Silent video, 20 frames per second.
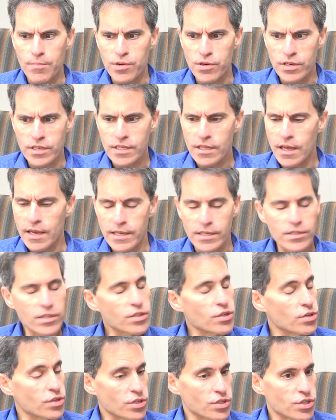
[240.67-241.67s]
personalized
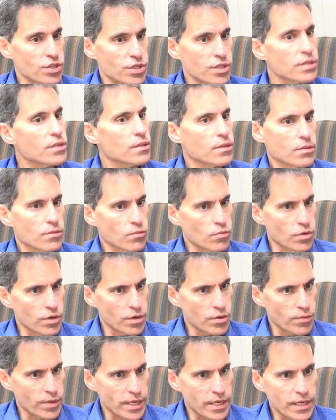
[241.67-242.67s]
search
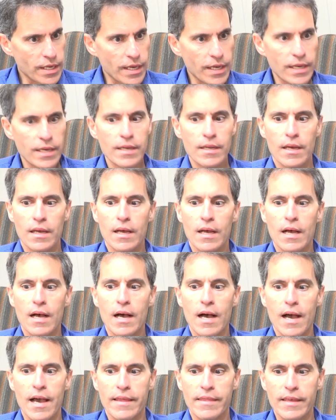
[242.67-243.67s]
work we did,
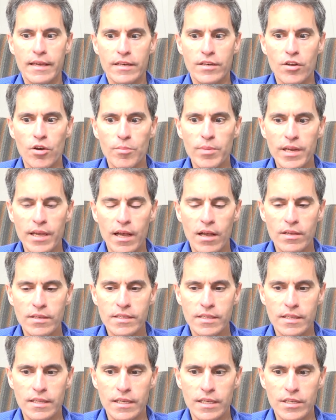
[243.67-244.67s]
I think nobody
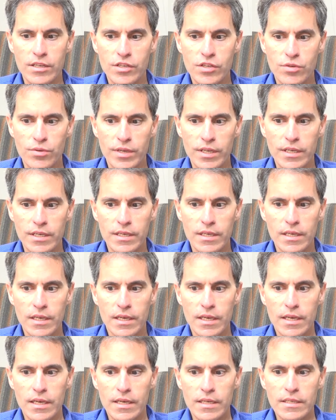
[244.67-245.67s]
else in the industry
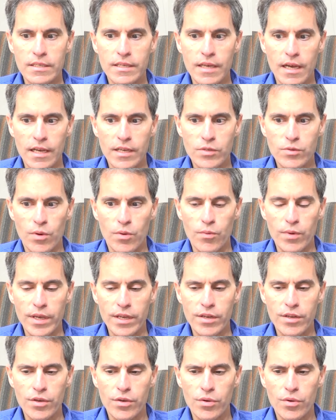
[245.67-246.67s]
does what we
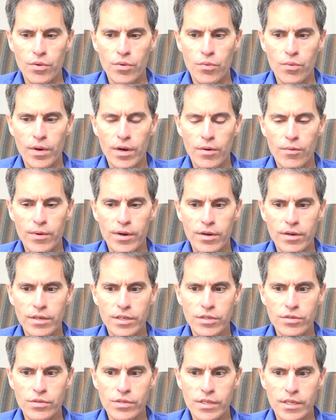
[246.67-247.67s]
do, where we're
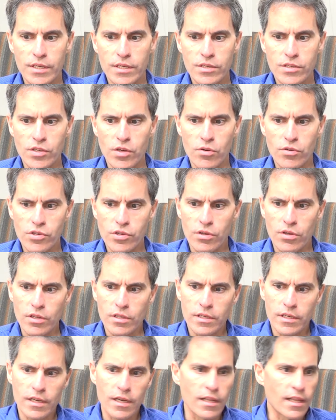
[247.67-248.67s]
using social
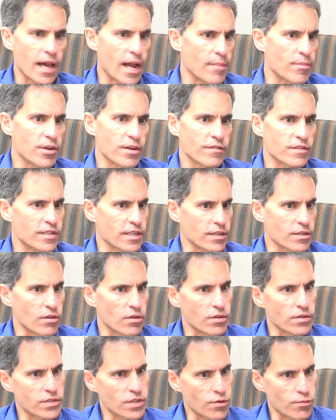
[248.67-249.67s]
and collaborative
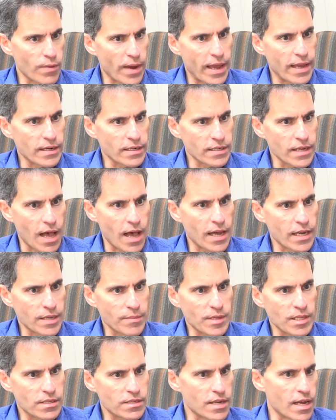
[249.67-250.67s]
signals to rank
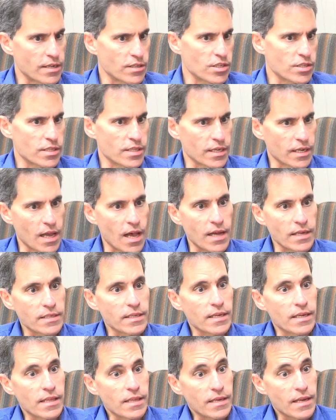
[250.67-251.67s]
documents, not just the
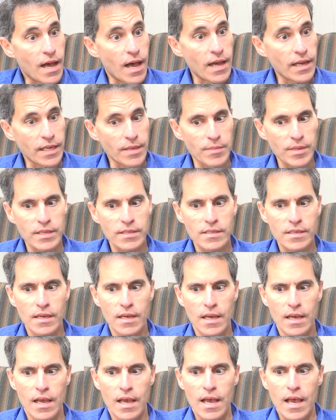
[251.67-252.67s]
content of the documents.
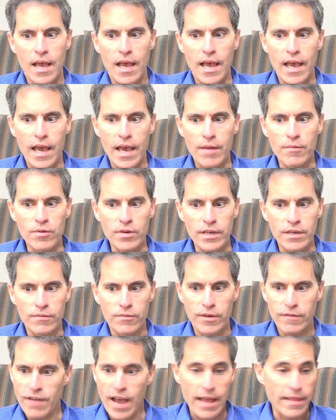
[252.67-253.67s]
And
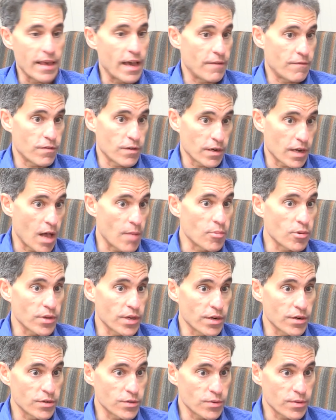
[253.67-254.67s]
we've had that for a couple
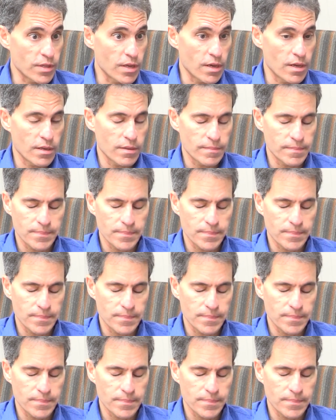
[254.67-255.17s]
years with the